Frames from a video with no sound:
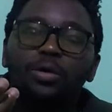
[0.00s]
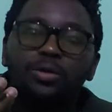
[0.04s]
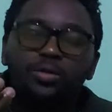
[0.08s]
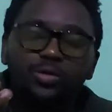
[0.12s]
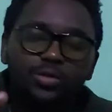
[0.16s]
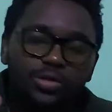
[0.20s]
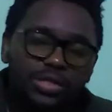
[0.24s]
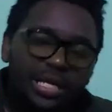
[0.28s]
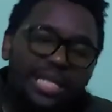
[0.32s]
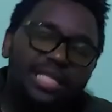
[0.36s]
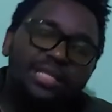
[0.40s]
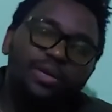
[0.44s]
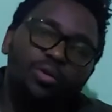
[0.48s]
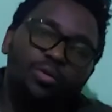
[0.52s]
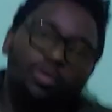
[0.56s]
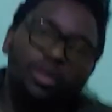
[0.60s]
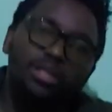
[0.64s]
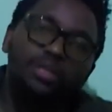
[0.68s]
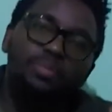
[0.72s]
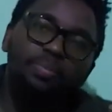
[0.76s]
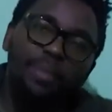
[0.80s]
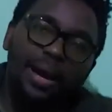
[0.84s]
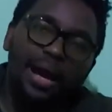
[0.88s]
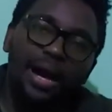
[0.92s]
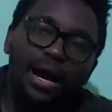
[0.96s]
you say the
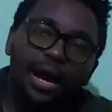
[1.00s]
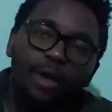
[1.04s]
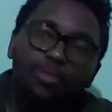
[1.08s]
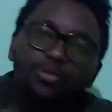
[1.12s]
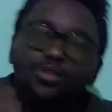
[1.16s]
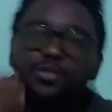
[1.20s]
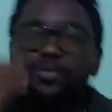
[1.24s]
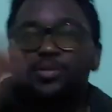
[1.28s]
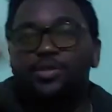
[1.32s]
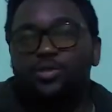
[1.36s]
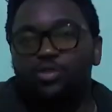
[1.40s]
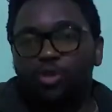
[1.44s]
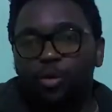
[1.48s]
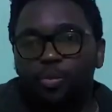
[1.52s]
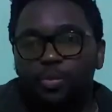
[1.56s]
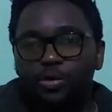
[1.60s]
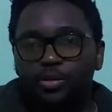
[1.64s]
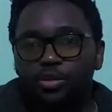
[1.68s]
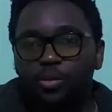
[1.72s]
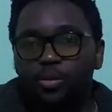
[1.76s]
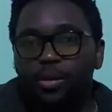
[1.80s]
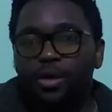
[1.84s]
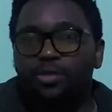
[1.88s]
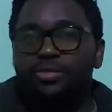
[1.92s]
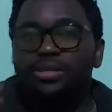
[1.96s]
word pa, which means to
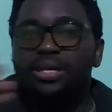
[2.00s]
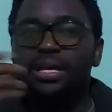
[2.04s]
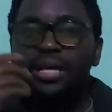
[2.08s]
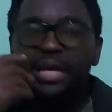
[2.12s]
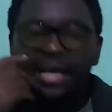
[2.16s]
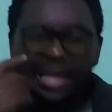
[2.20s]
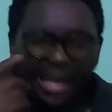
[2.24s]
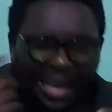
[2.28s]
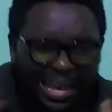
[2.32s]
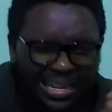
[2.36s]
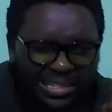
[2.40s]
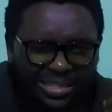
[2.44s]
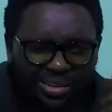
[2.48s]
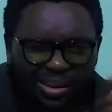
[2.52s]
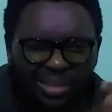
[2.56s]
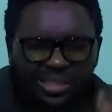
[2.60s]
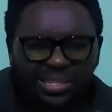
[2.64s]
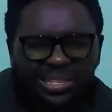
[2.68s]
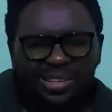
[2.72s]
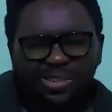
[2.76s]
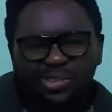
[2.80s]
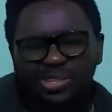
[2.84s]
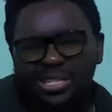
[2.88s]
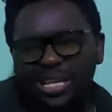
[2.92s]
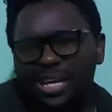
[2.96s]
open your mouth. Hence
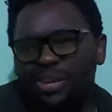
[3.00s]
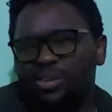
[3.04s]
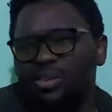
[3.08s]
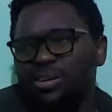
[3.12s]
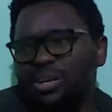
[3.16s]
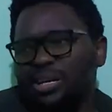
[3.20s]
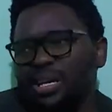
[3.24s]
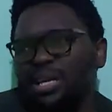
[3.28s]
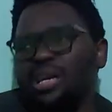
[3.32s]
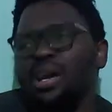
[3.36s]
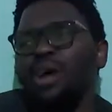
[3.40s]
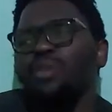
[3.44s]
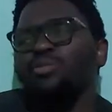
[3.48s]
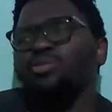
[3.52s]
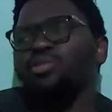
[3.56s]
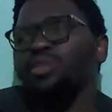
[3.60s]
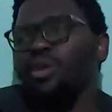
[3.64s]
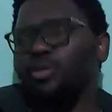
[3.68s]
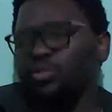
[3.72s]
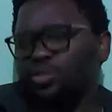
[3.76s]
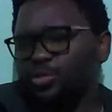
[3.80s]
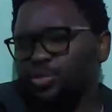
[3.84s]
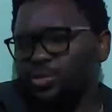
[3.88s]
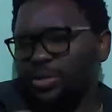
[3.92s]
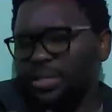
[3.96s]
also I was like, okay, how
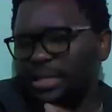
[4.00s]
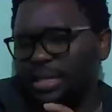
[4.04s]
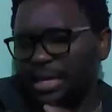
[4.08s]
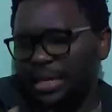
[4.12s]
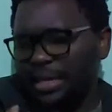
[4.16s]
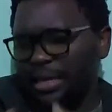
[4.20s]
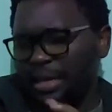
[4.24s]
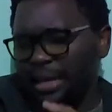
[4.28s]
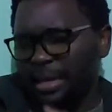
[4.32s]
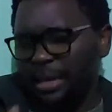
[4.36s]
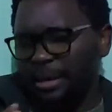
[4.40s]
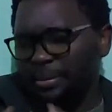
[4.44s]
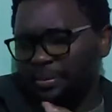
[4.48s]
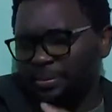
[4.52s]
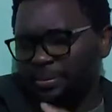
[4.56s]
do we then